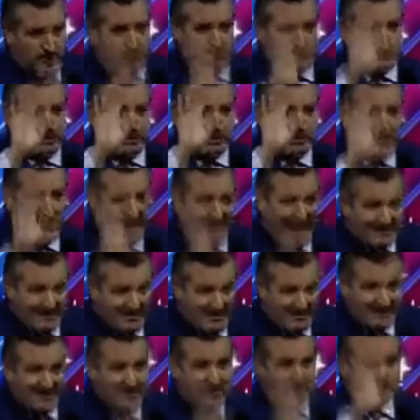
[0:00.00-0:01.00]
Your
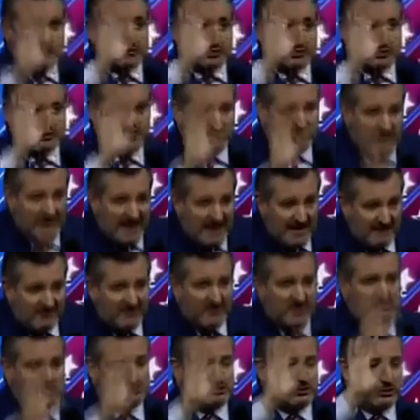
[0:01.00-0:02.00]
assets, your
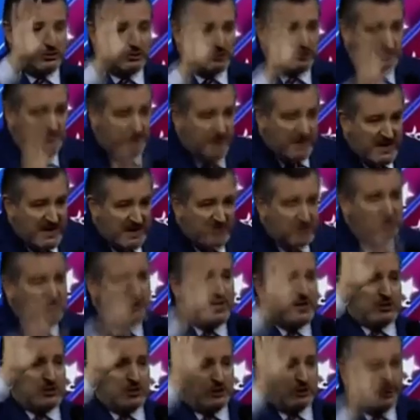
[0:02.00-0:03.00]
savings, your speech,
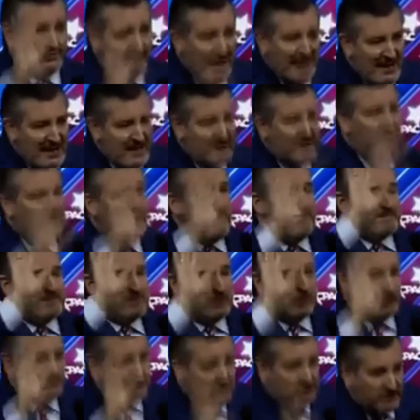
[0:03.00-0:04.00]
your life,
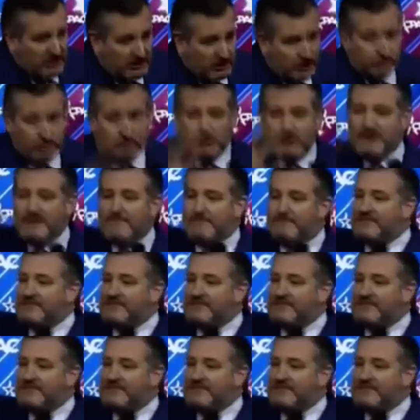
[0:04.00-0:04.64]
your children,